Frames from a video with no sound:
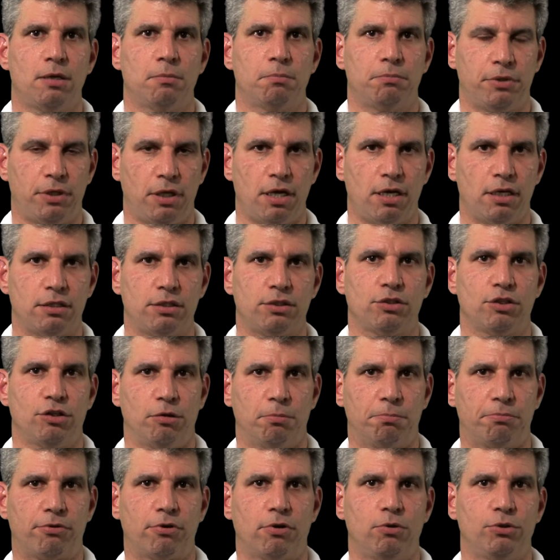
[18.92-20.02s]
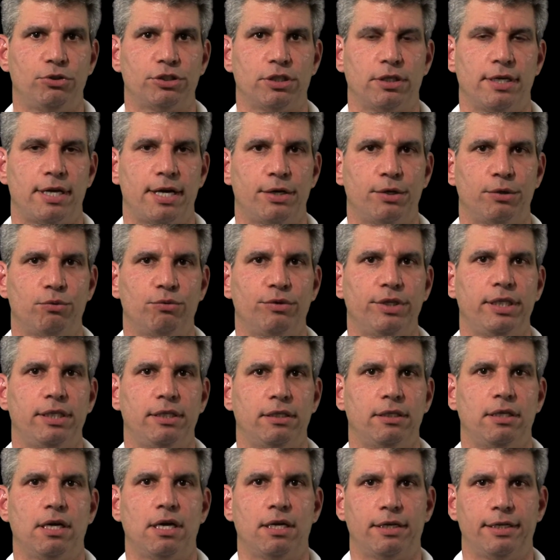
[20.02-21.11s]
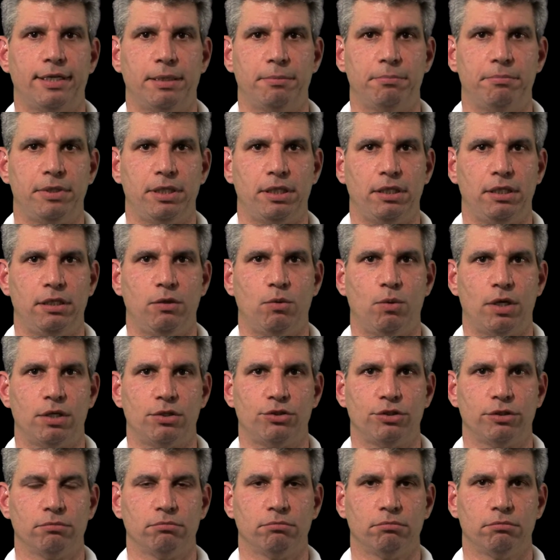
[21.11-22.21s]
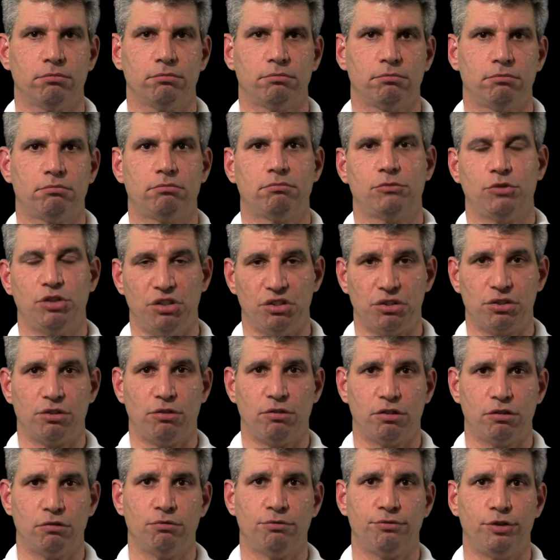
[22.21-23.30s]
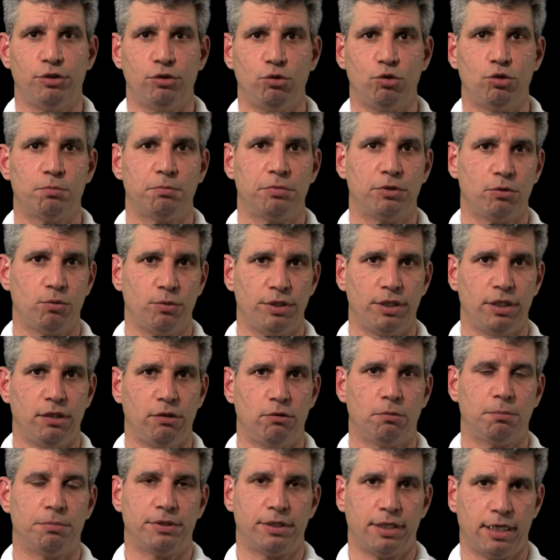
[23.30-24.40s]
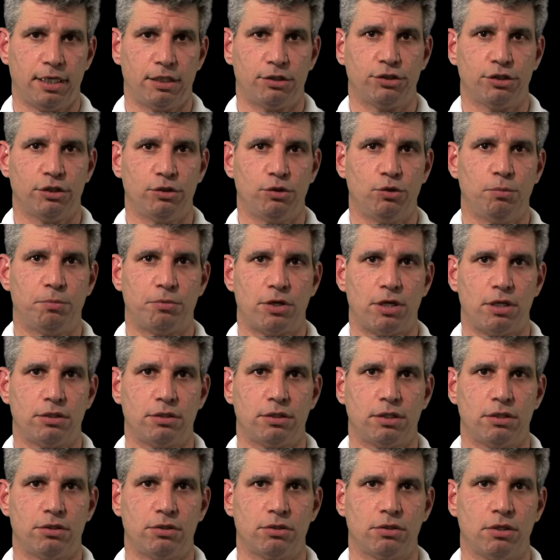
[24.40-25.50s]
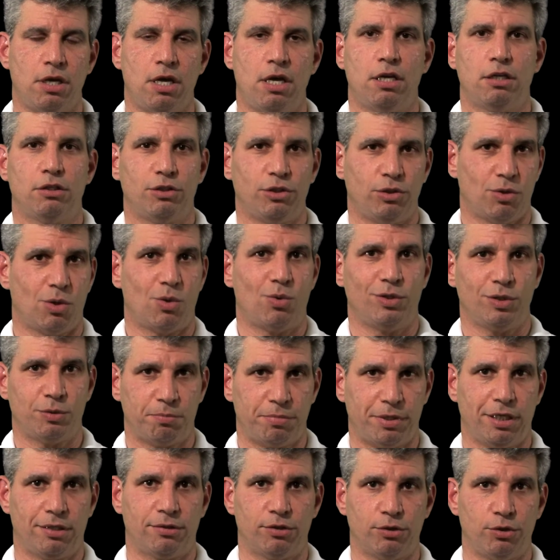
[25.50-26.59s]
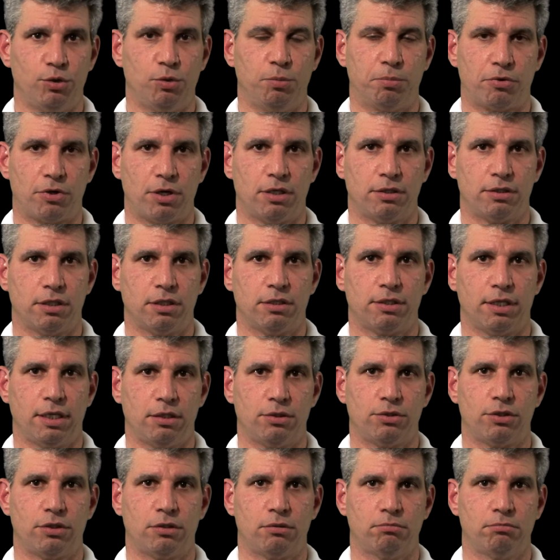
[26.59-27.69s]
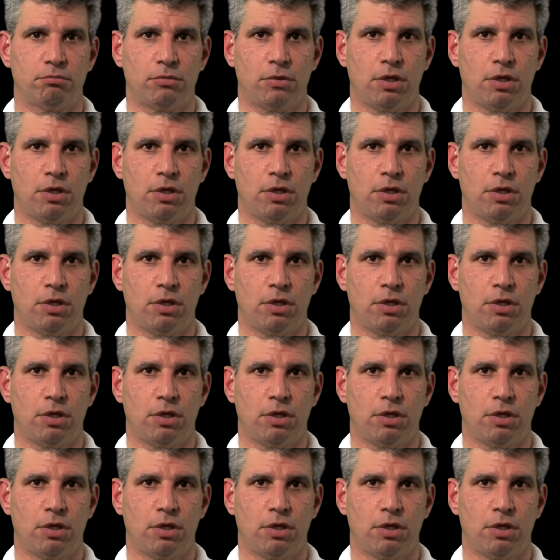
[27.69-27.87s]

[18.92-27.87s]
plus an approach on how to read it on an MBE question. You still confused between equal protection and due process? Do you always pick the due process answer?